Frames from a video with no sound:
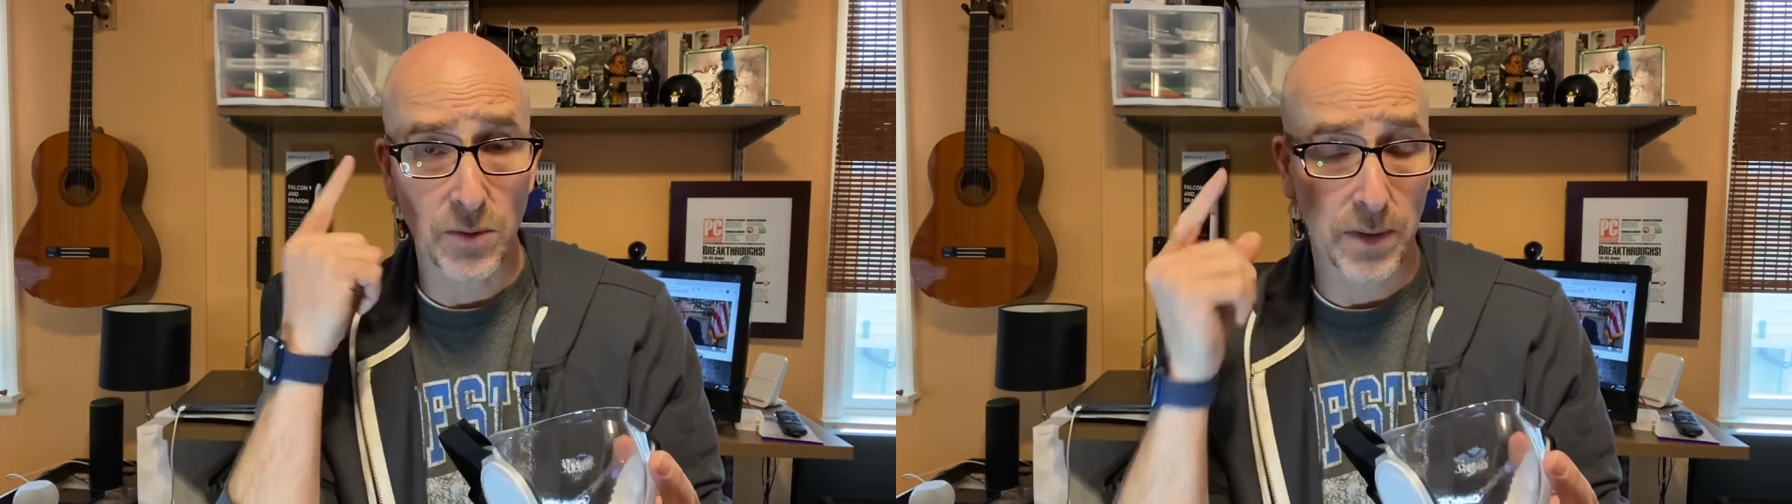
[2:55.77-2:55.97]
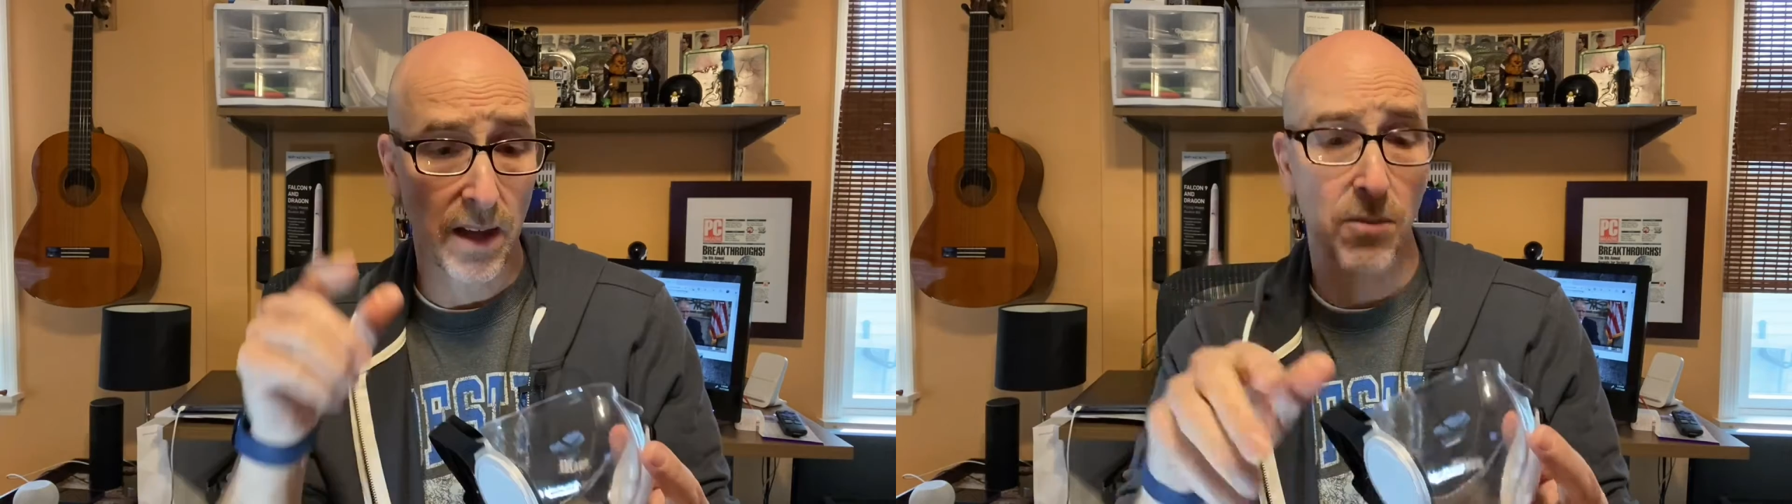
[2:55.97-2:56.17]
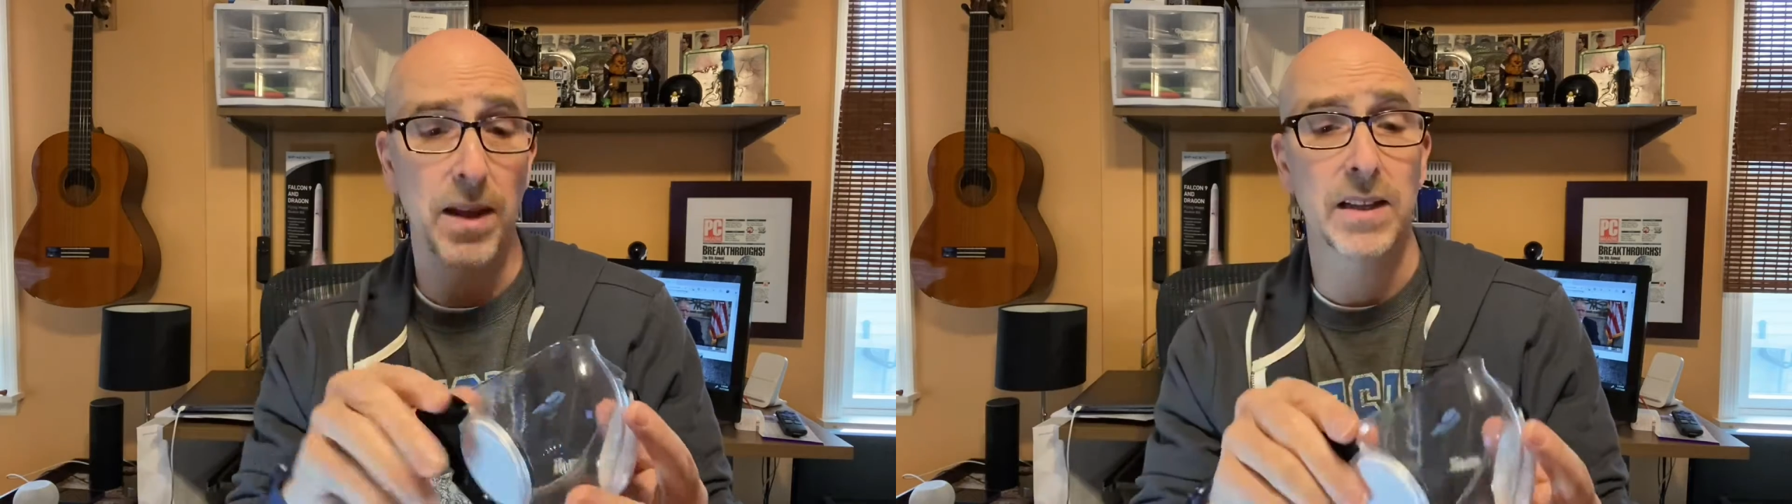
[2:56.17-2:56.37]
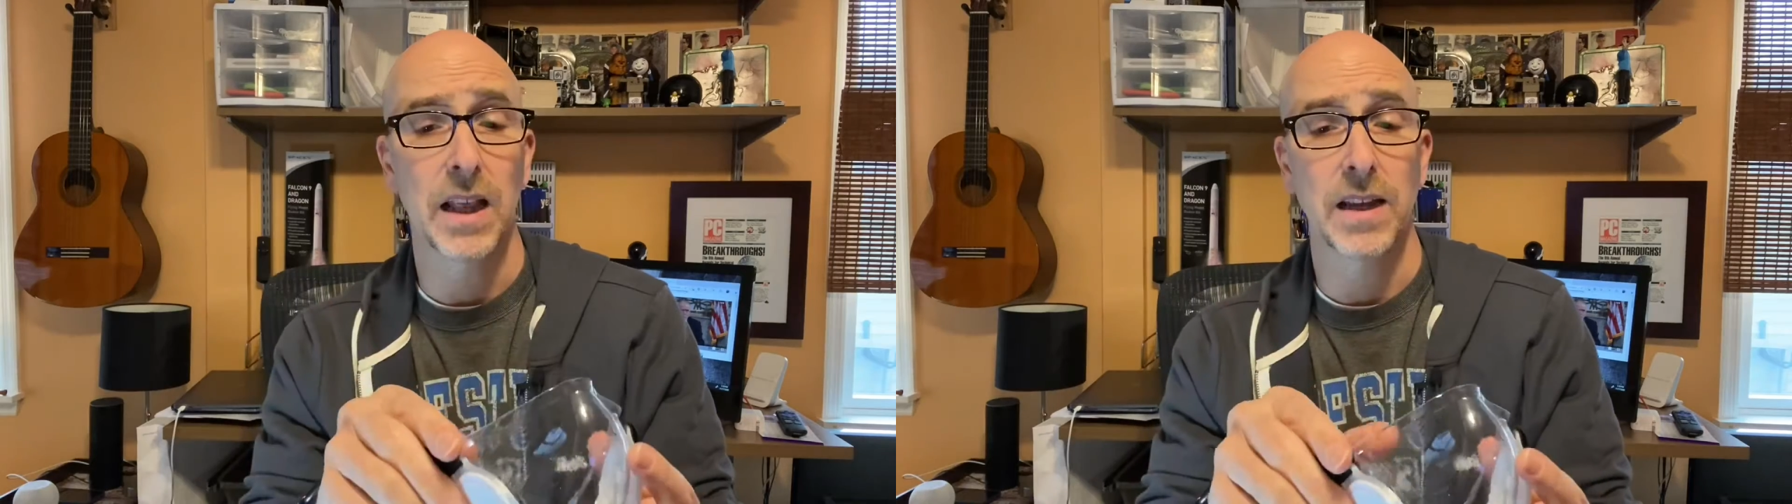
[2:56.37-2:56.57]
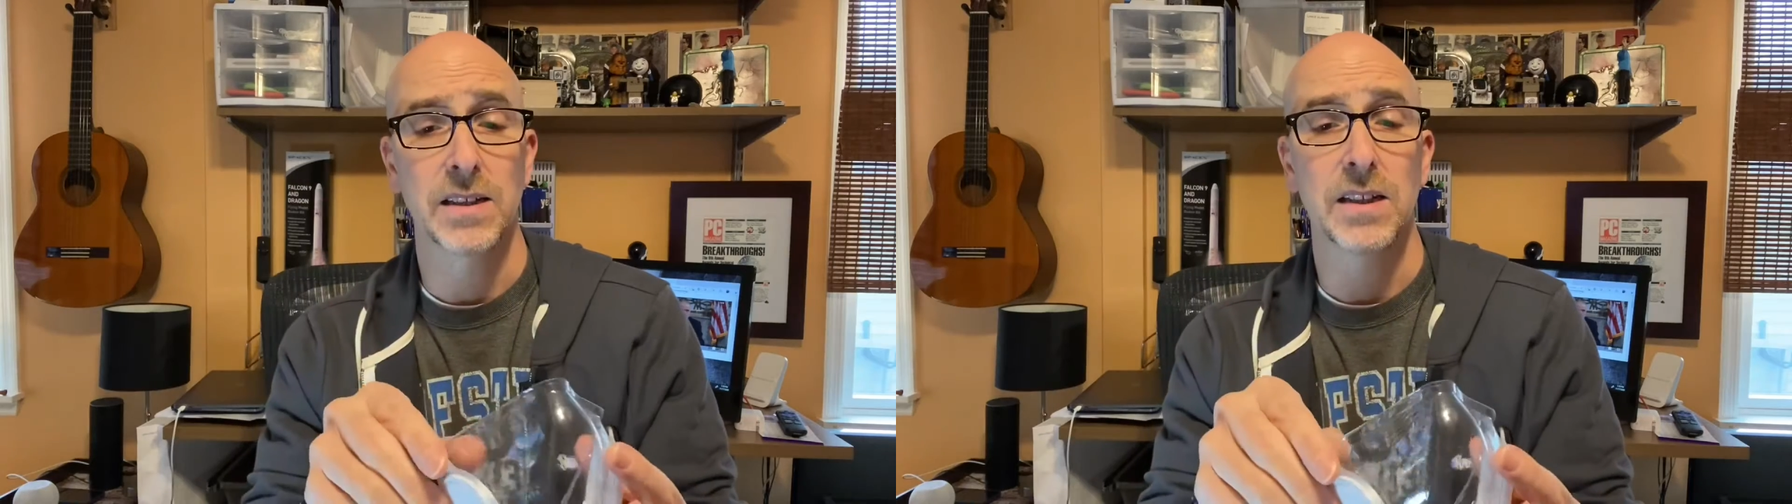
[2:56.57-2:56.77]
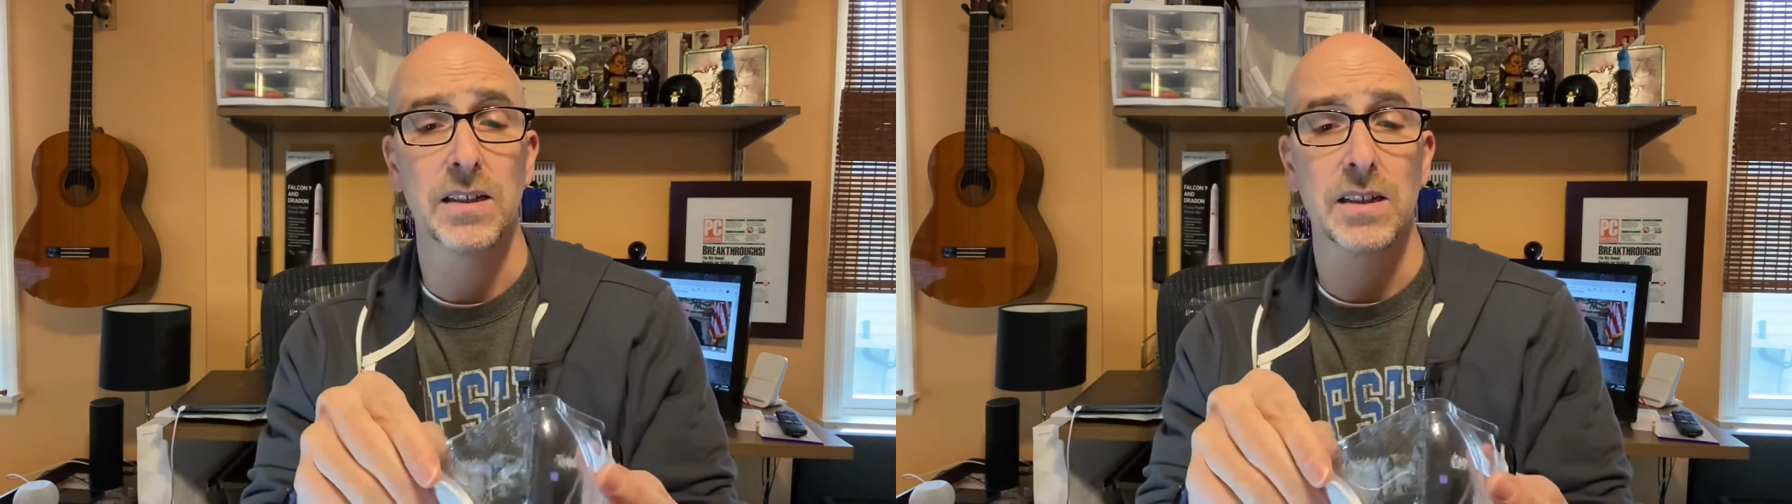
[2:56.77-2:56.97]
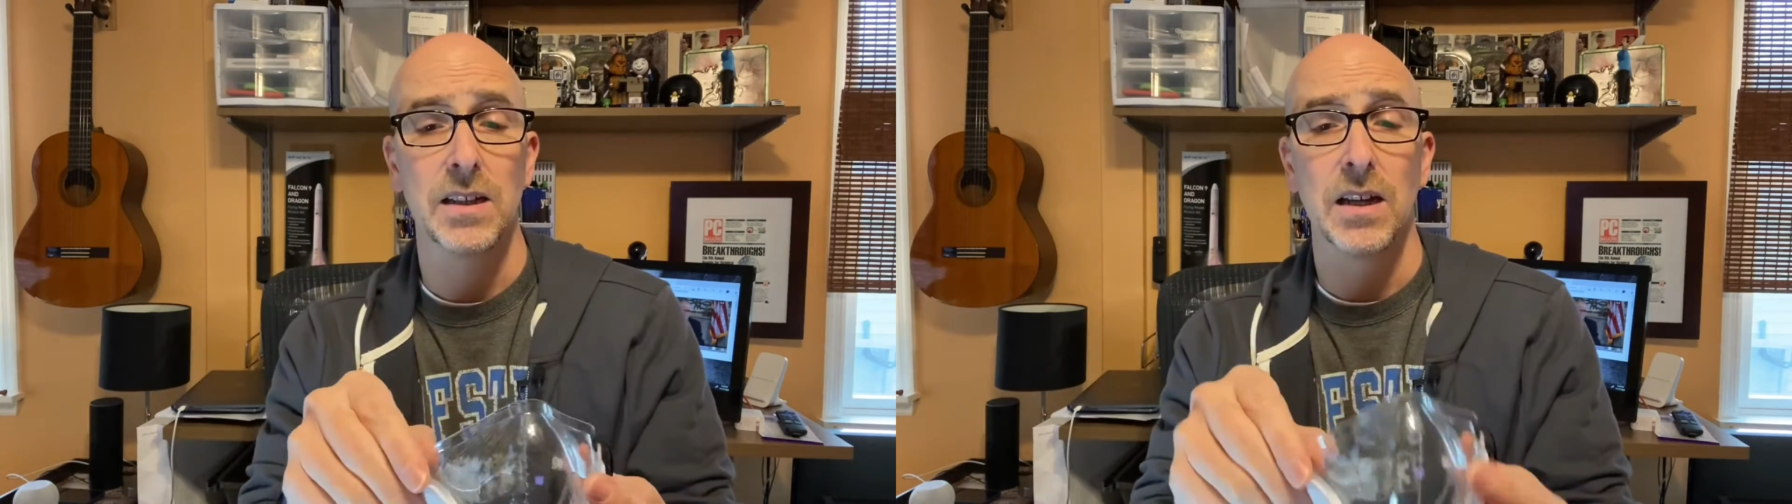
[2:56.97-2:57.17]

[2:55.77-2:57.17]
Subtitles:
without my glasses.